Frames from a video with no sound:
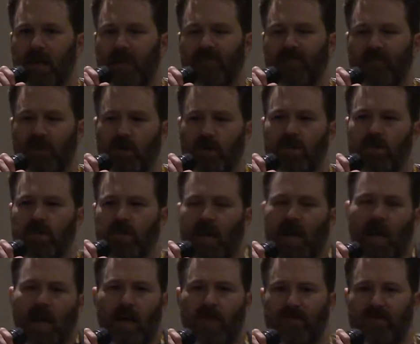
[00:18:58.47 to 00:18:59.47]
At first,
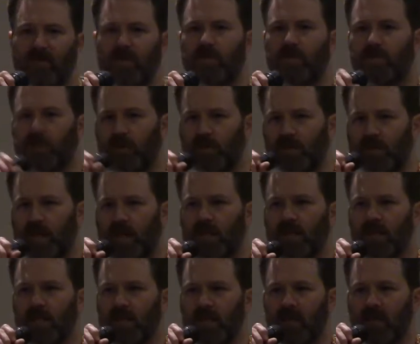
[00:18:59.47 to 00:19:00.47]
yeah, first few
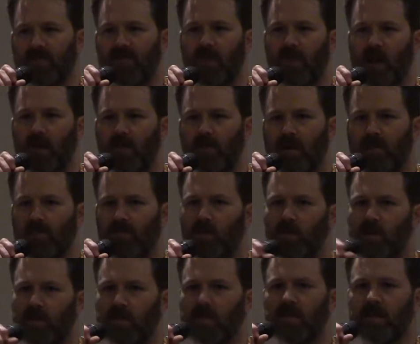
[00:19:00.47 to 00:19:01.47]
sessions I fried my
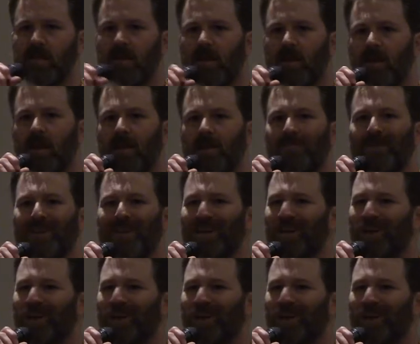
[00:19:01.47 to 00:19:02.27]
voice. But you